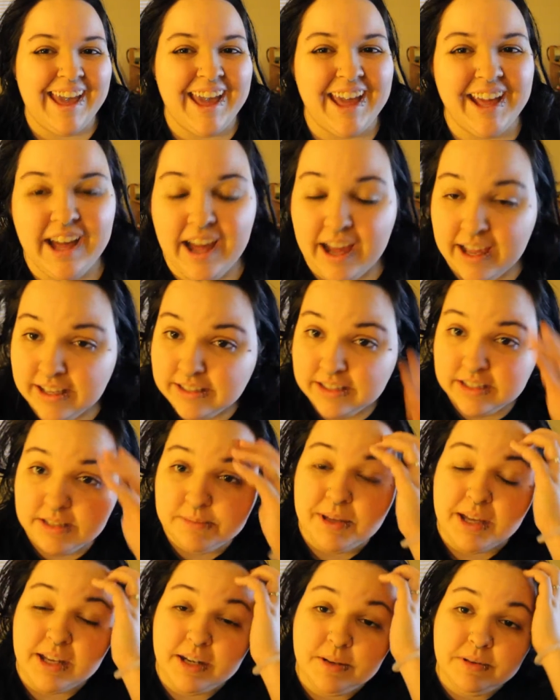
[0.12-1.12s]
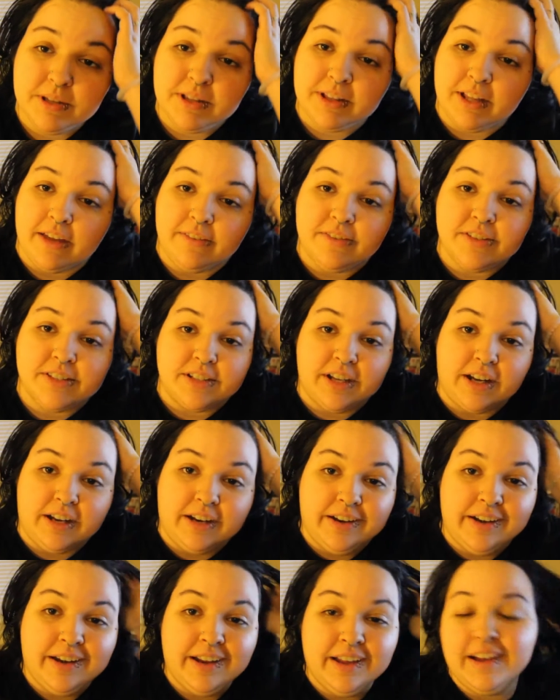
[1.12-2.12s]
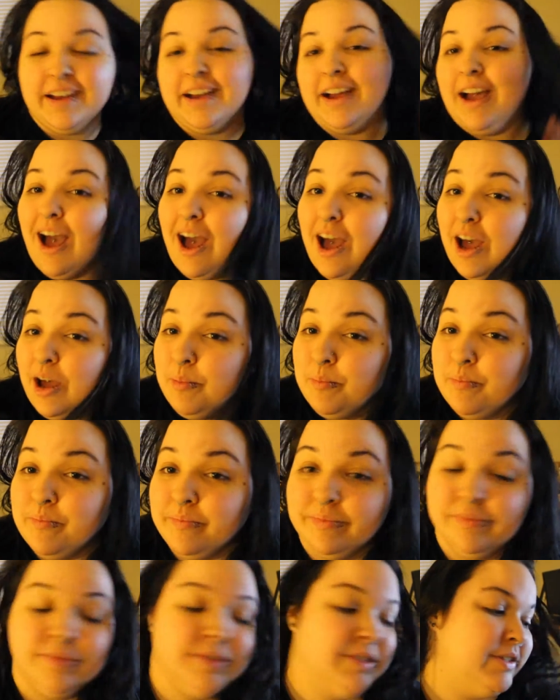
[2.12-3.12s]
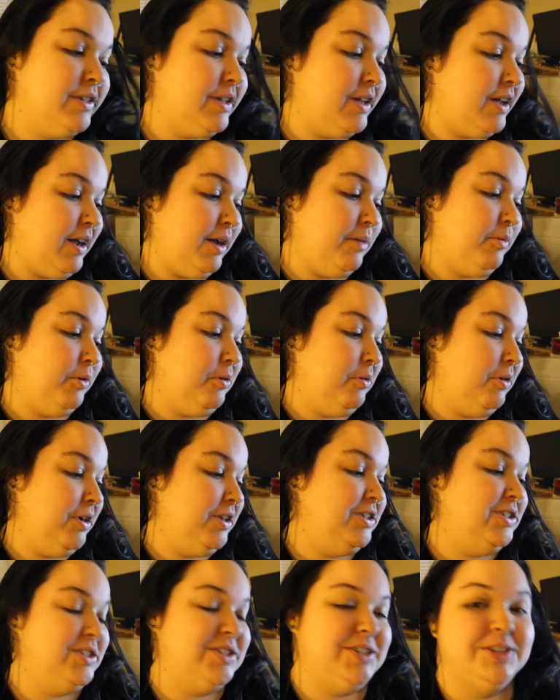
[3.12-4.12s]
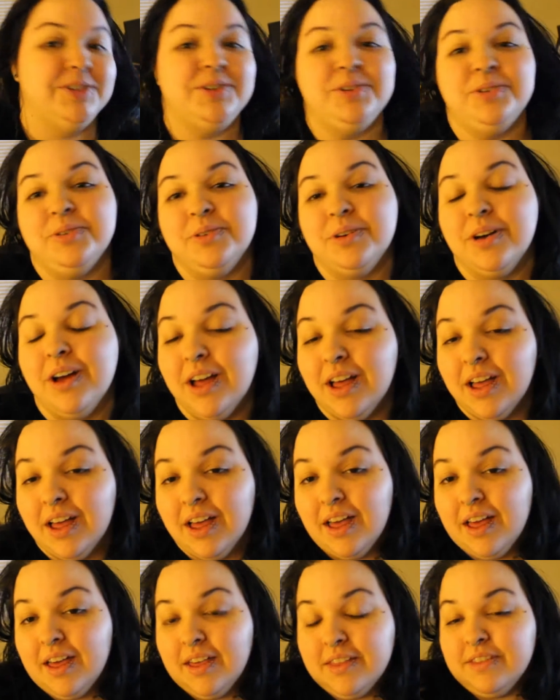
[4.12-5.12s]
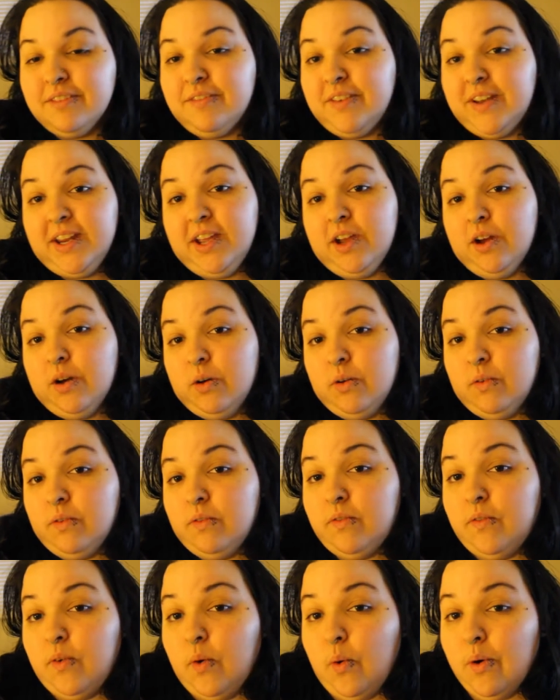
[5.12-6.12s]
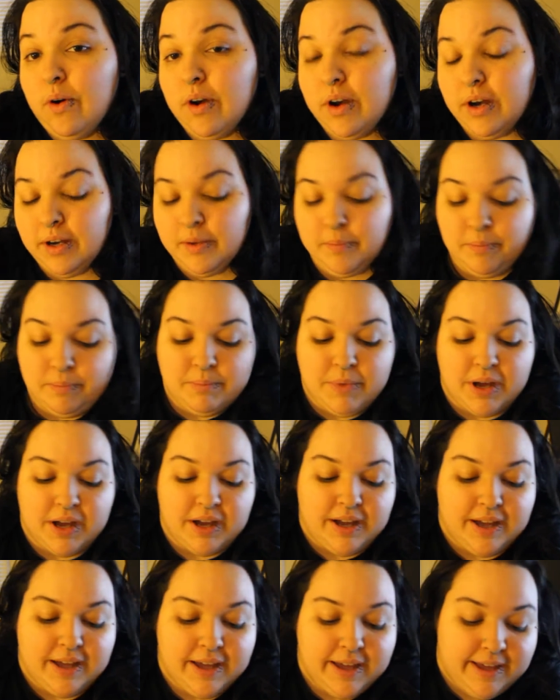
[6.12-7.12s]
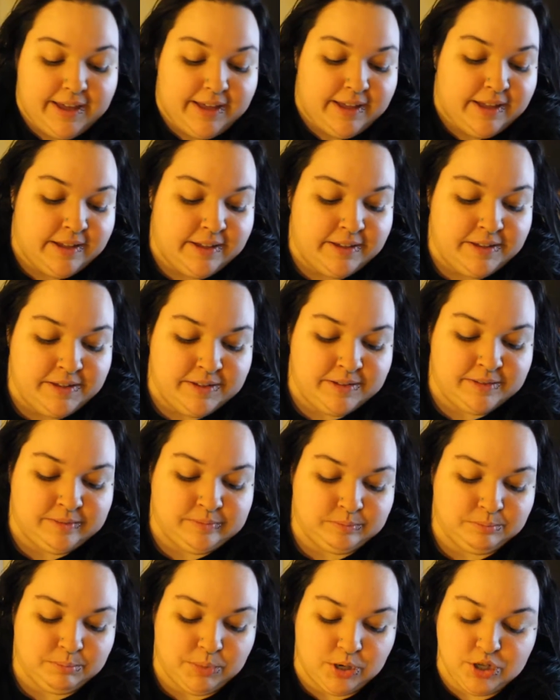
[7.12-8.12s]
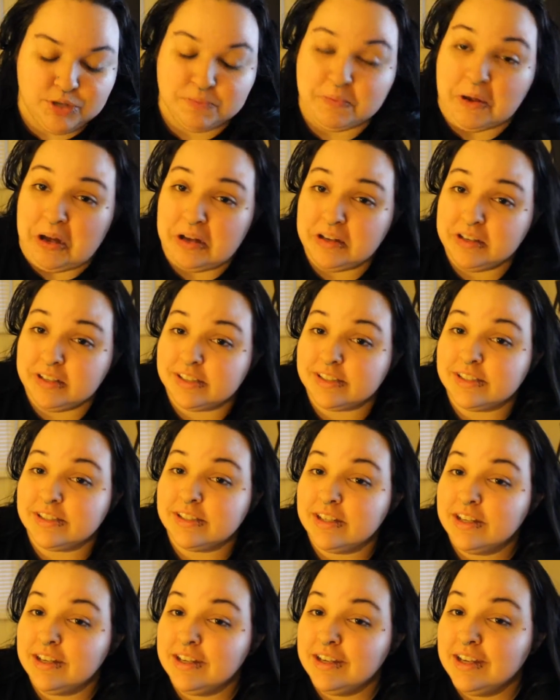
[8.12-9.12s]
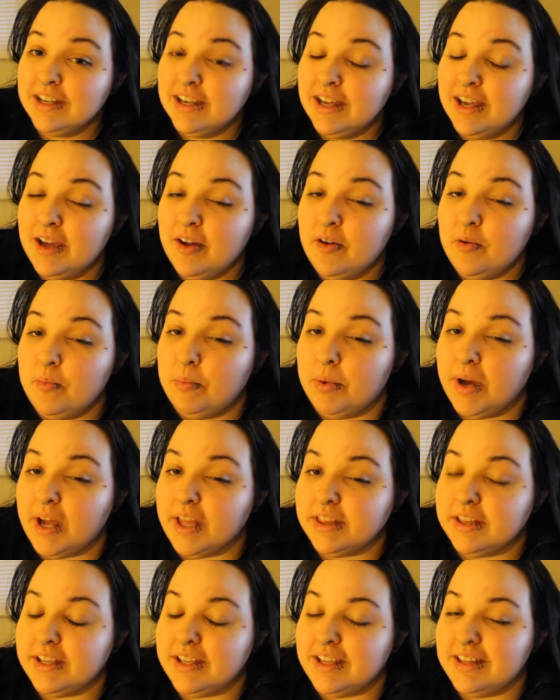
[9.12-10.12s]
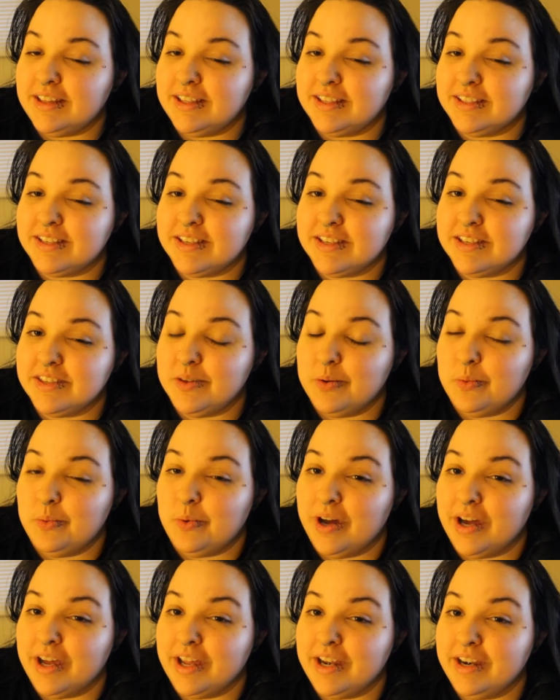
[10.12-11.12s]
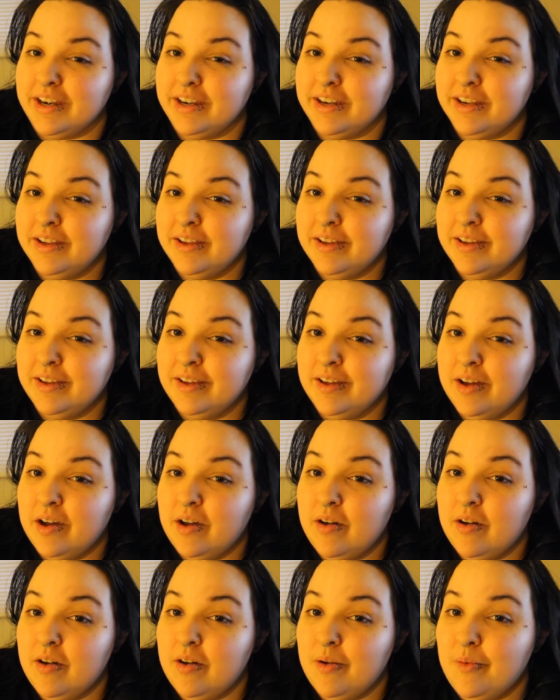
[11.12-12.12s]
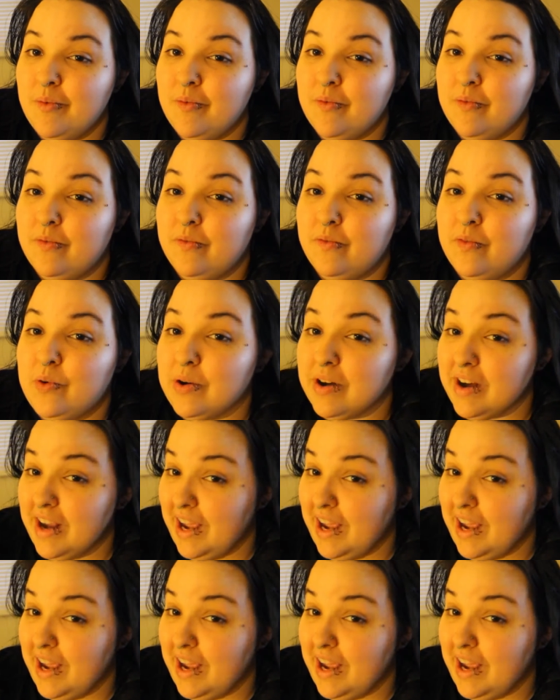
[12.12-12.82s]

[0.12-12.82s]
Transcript: Hey guys, it's Amanda with Life Um, I'm going to do the video for my Birchbox, but this is the one for